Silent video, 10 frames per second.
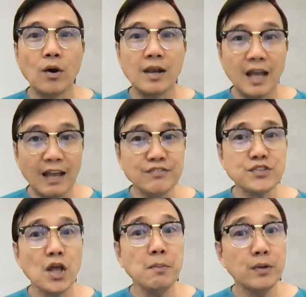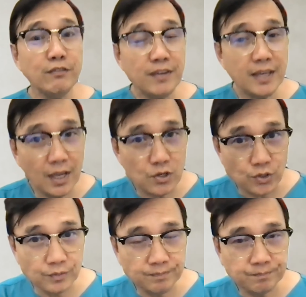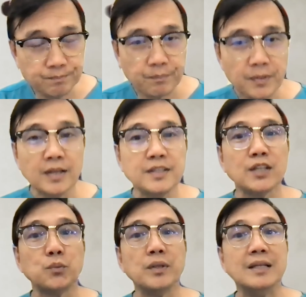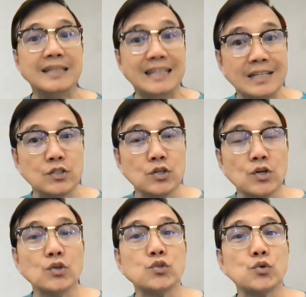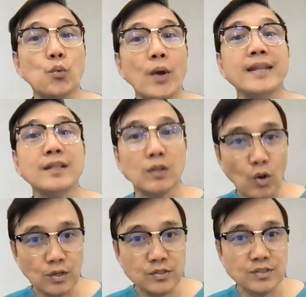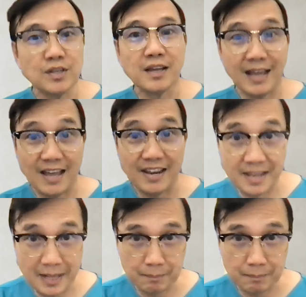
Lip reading: lifestyle modification that will lead to weight loss can help.